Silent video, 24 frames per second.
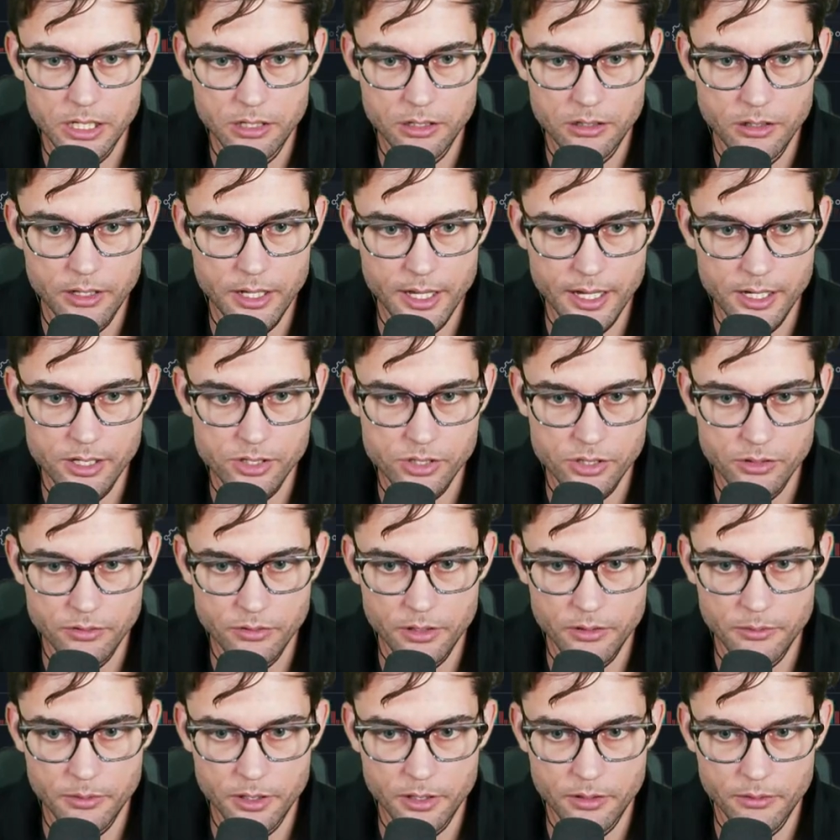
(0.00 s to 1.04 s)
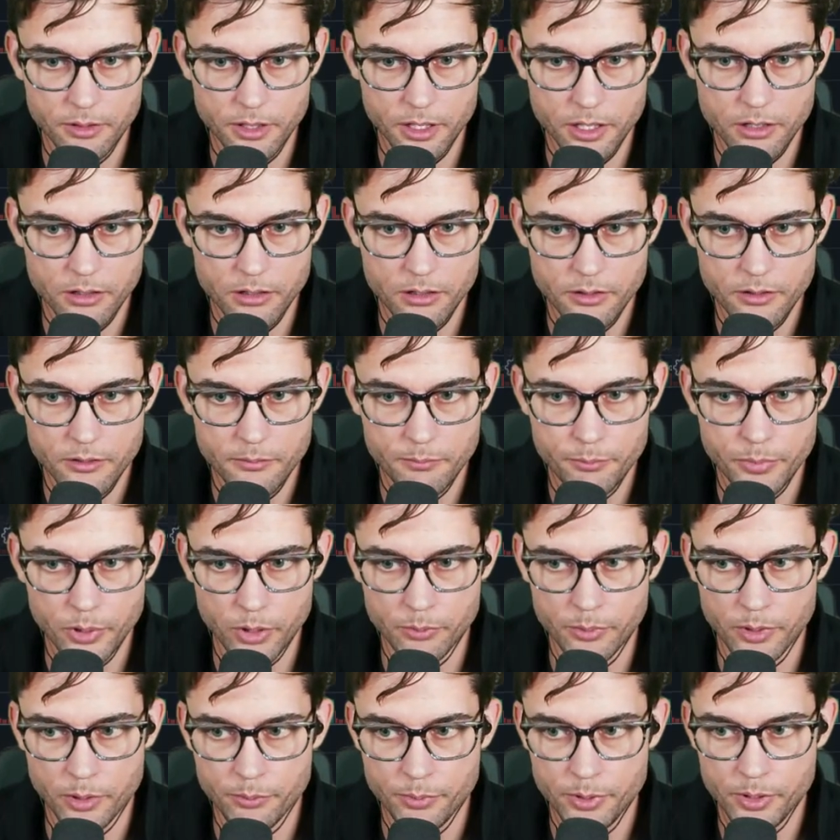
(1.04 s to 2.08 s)
Actually, wait a minute. Here we go. Boom,
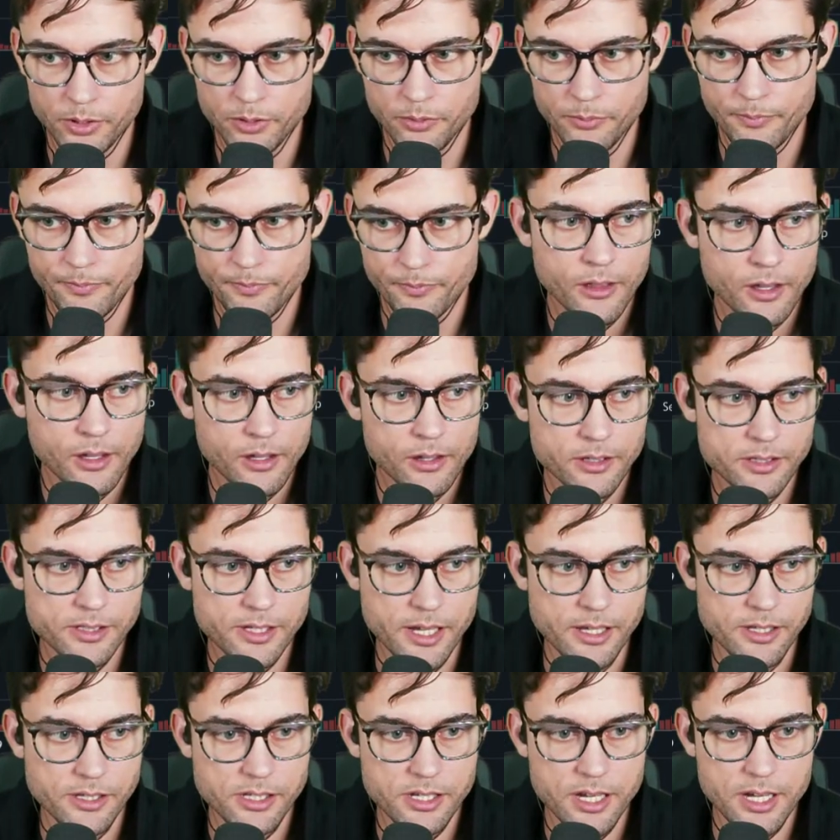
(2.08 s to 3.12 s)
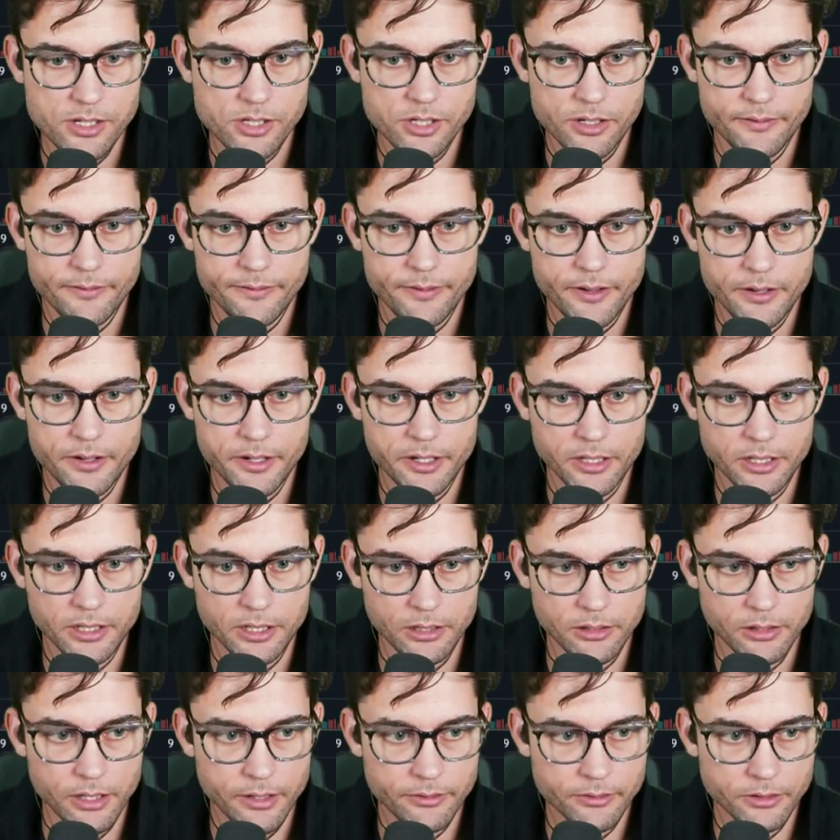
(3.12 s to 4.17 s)
boom, boom. Yeah, this is actually a very key
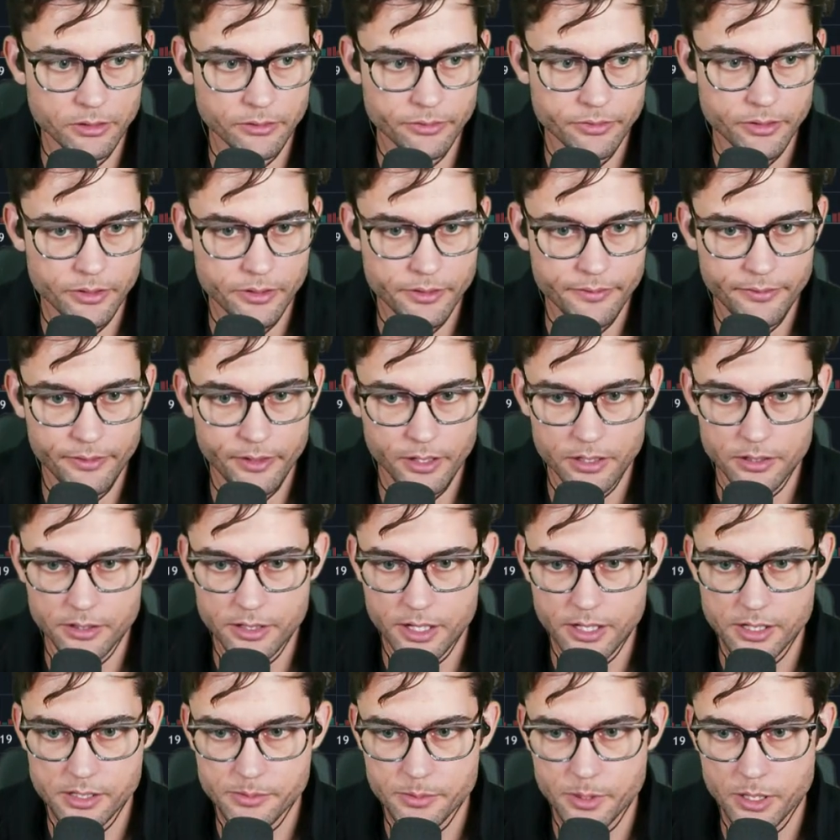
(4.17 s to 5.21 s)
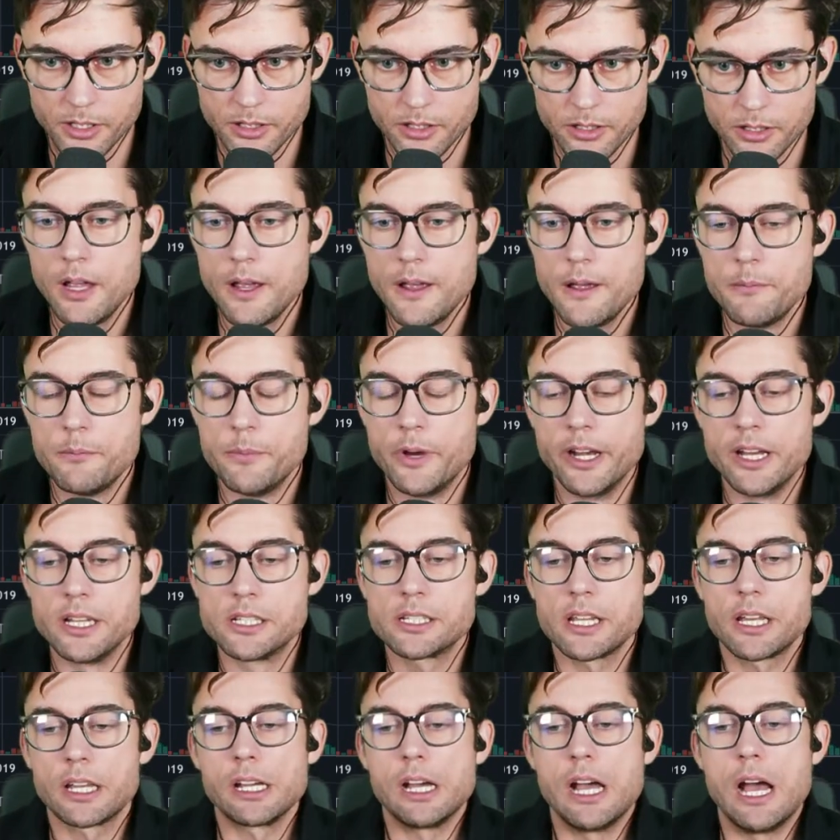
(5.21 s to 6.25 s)
level for Phantasma. But it's
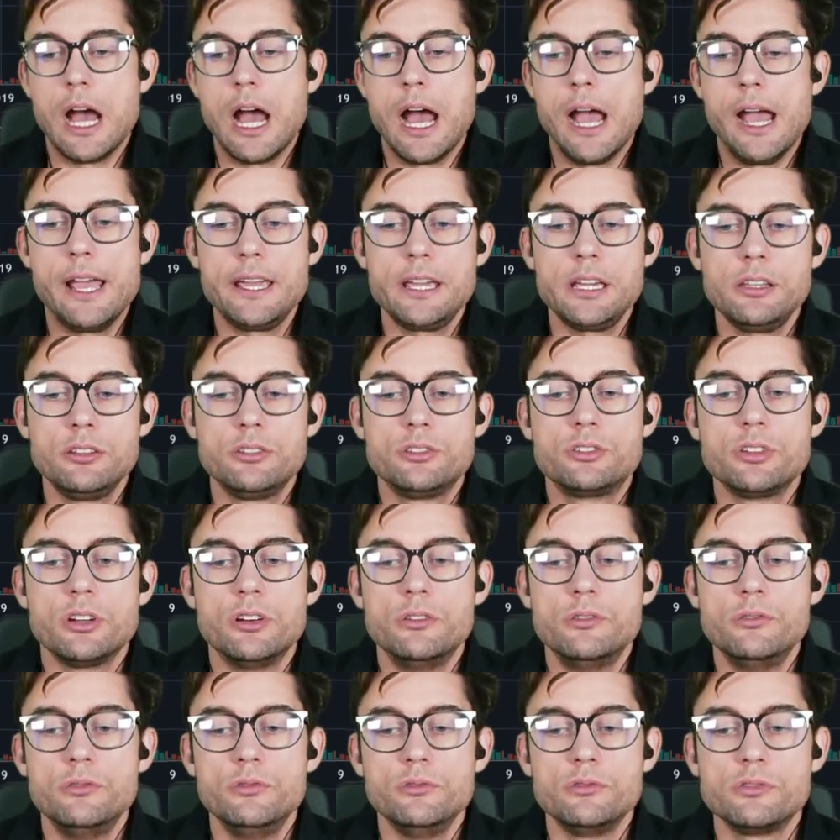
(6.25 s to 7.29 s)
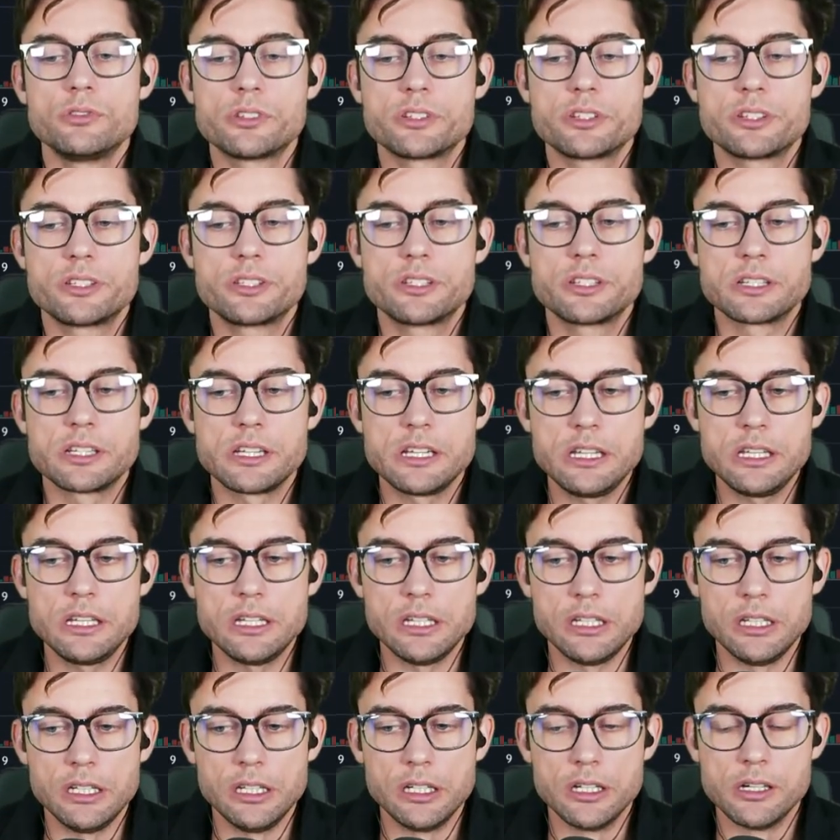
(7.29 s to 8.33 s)
I don't
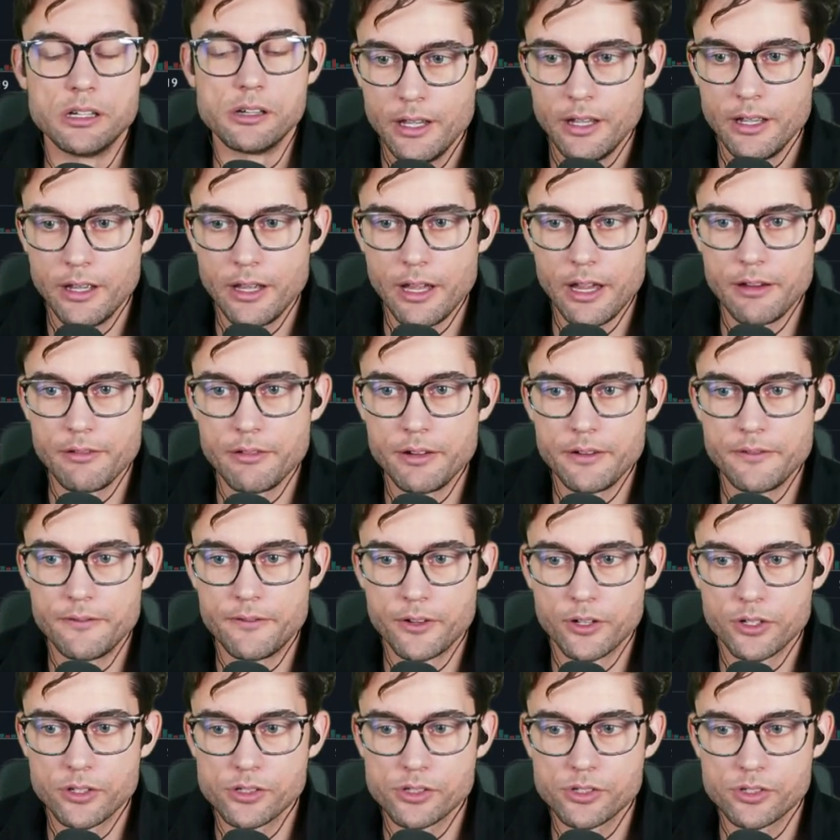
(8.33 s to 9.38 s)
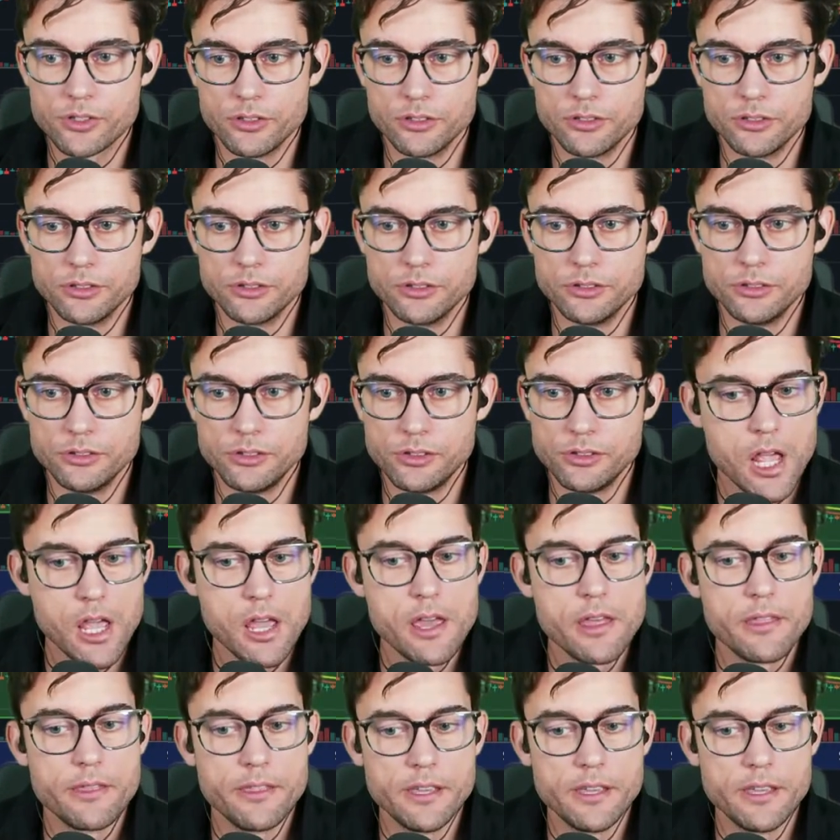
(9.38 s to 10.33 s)
see a reversal. This